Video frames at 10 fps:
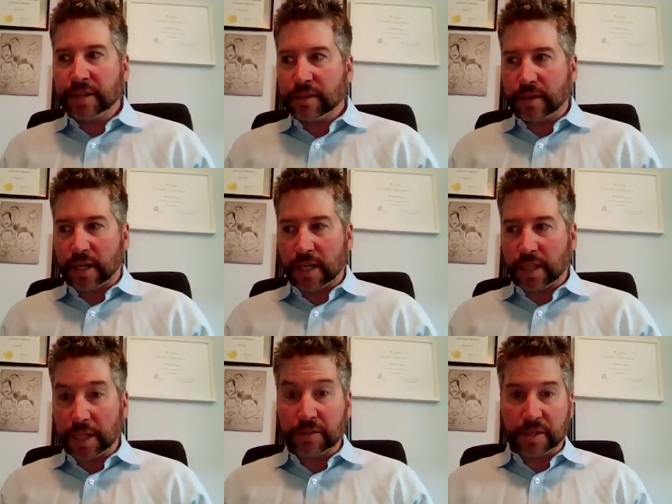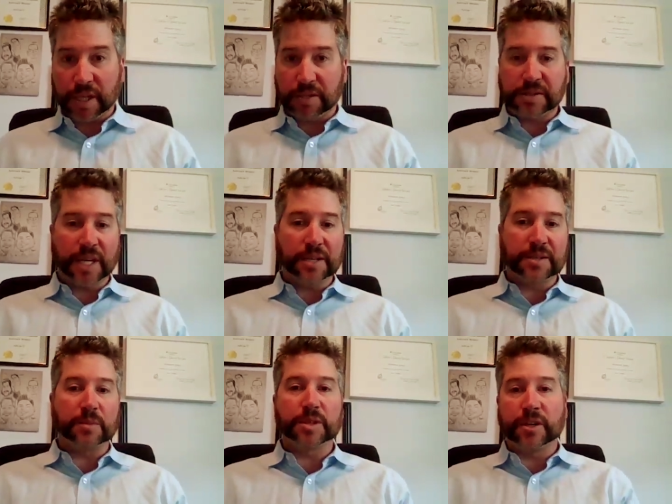I think, uh, like you like you said,
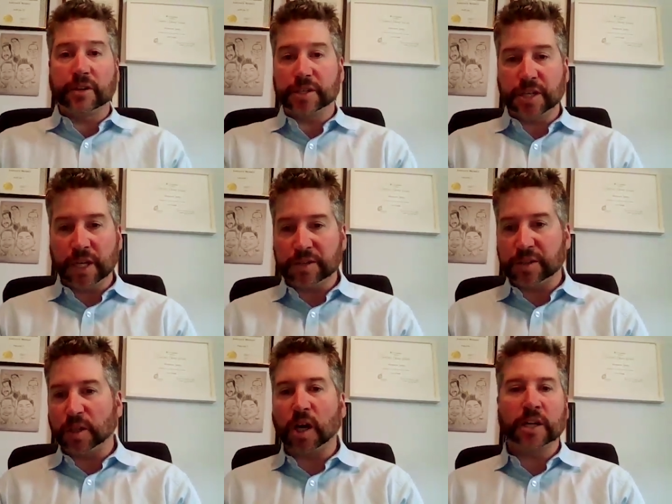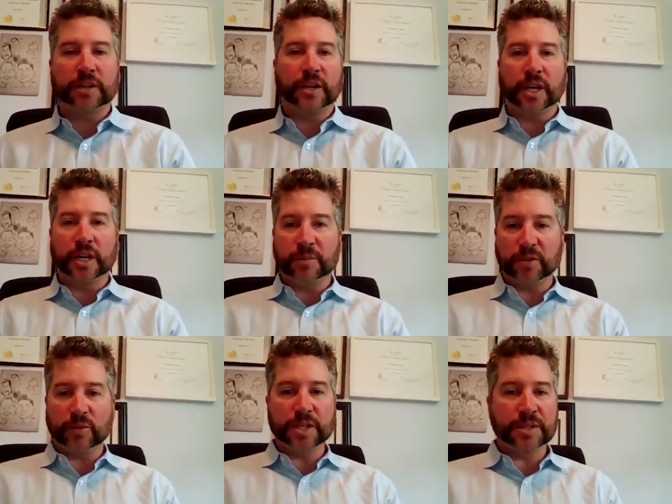cybersecurity has changed a lot um,
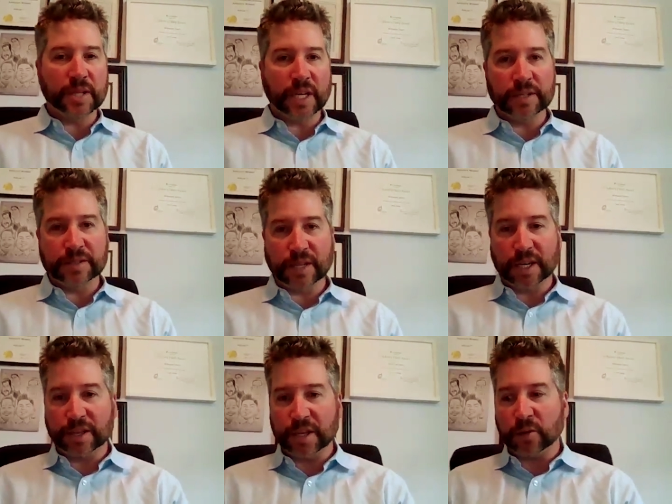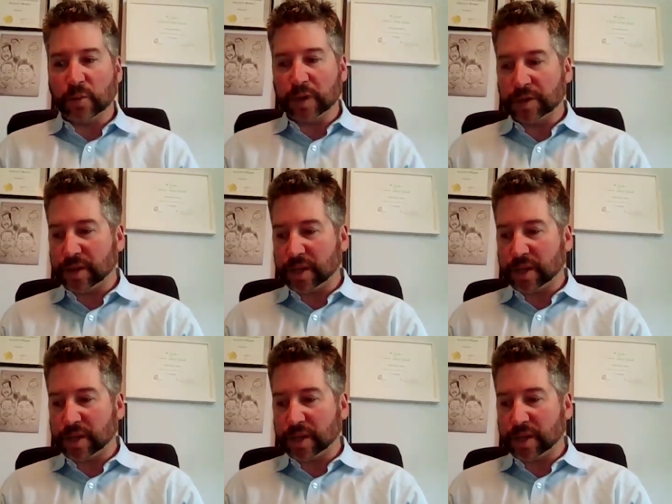in recent days. I think with